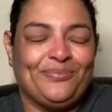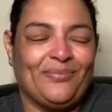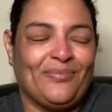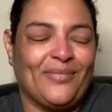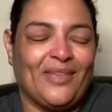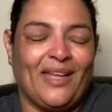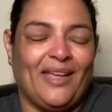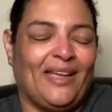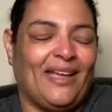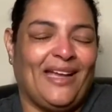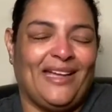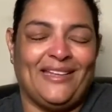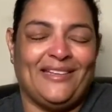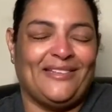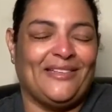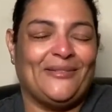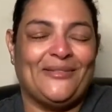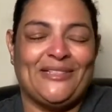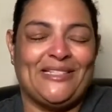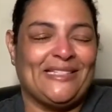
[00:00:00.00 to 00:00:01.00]
I don't
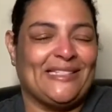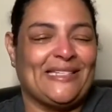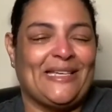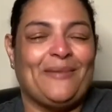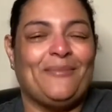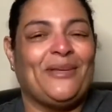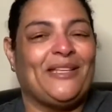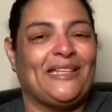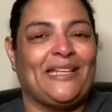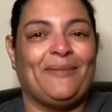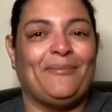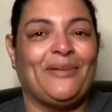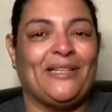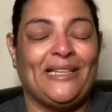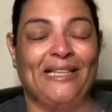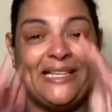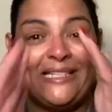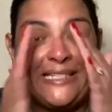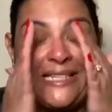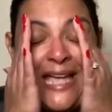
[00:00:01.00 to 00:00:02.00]
know what to say about that, but
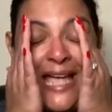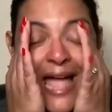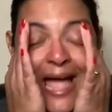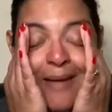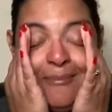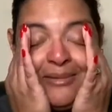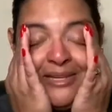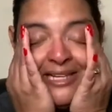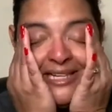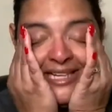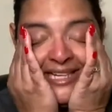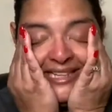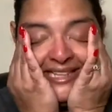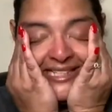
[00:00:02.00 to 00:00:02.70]
let's get happy again.